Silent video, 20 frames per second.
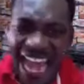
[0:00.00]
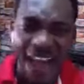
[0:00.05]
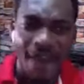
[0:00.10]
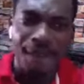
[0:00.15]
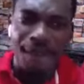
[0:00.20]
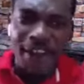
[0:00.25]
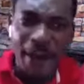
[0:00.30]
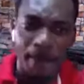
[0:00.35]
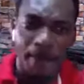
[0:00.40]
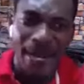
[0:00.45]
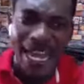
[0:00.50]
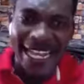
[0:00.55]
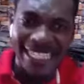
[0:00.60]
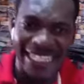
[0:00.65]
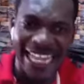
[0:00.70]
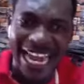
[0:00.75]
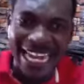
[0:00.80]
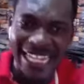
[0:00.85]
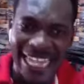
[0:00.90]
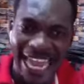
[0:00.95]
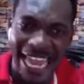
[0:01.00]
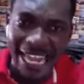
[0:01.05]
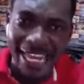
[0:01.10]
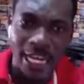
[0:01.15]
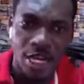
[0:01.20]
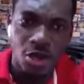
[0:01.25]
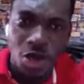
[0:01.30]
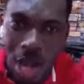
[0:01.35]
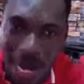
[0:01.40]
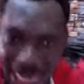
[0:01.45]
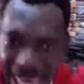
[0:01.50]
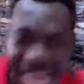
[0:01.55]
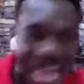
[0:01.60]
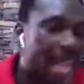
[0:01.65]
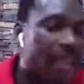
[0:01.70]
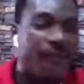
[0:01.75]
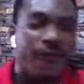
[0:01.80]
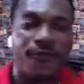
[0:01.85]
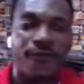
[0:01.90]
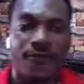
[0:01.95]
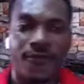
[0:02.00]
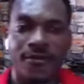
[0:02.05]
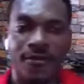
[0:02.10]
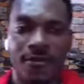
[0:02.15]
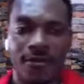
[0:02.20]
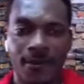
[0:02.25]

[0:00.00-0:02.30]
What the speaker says: every blessed day in your life.